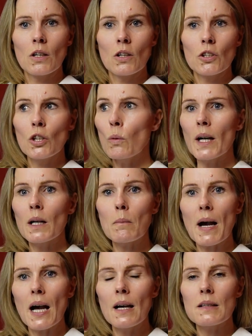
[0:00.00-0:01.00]
you're wearing a
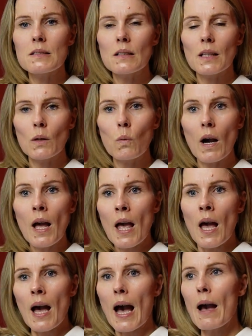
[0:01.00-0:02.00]
mask. Like,
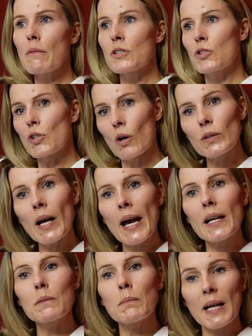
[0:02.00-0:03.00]
I was done
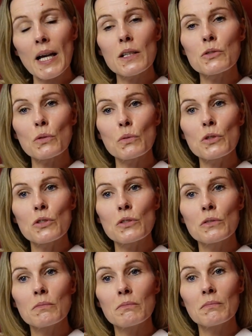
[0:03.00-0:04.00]
hiding behind
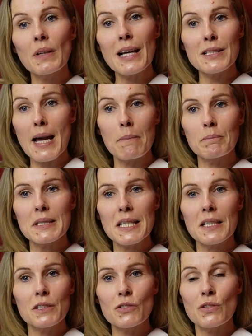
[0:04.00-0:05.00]
doors and dabbing my
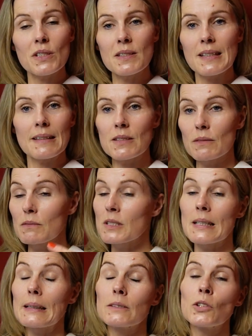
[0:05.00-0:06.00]
tears, Tracy. So it was
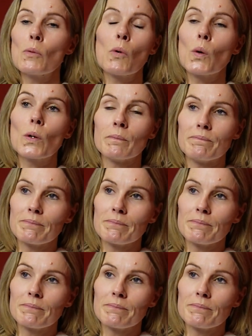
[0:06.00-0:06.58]
like, no more.